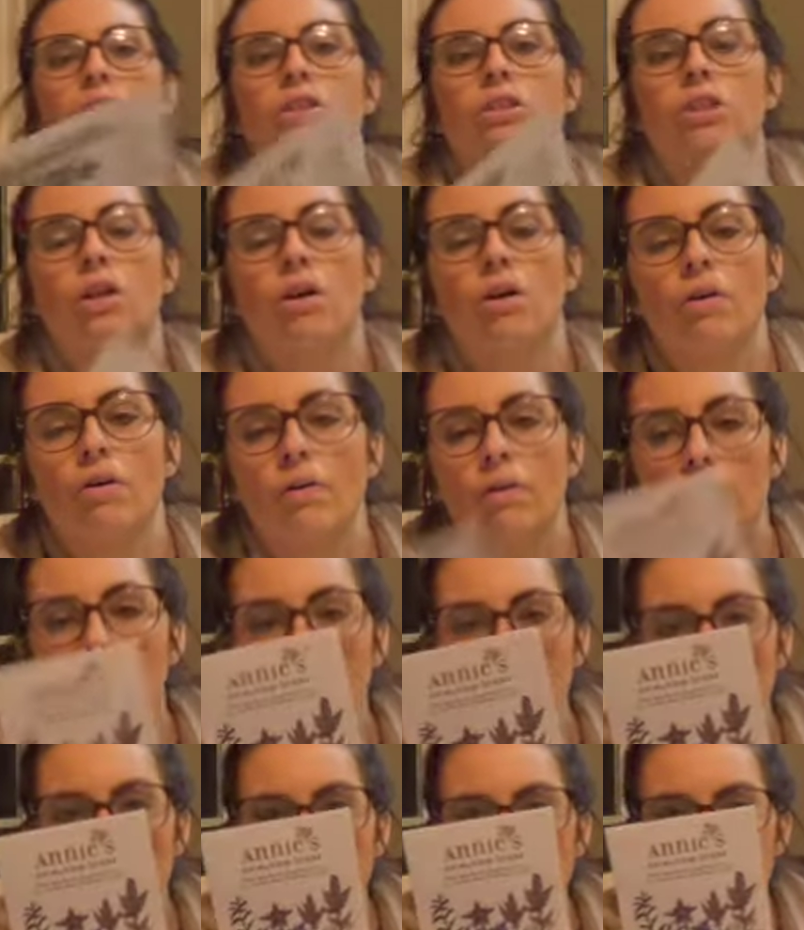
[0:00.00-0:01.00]
So
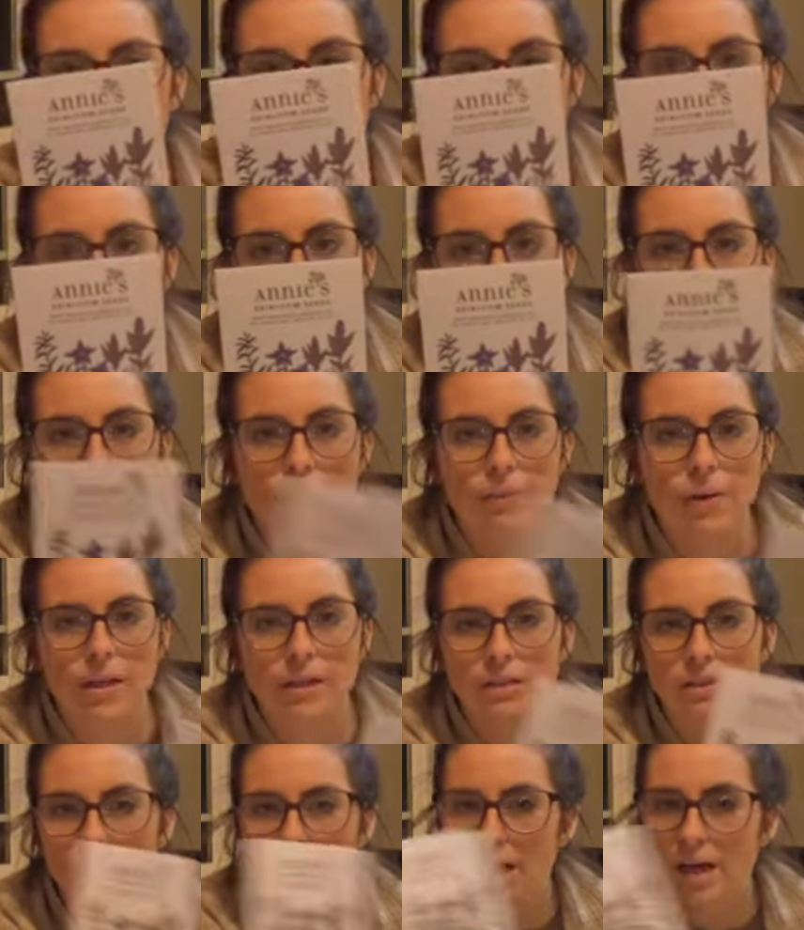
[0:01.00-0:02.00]
I love having basil.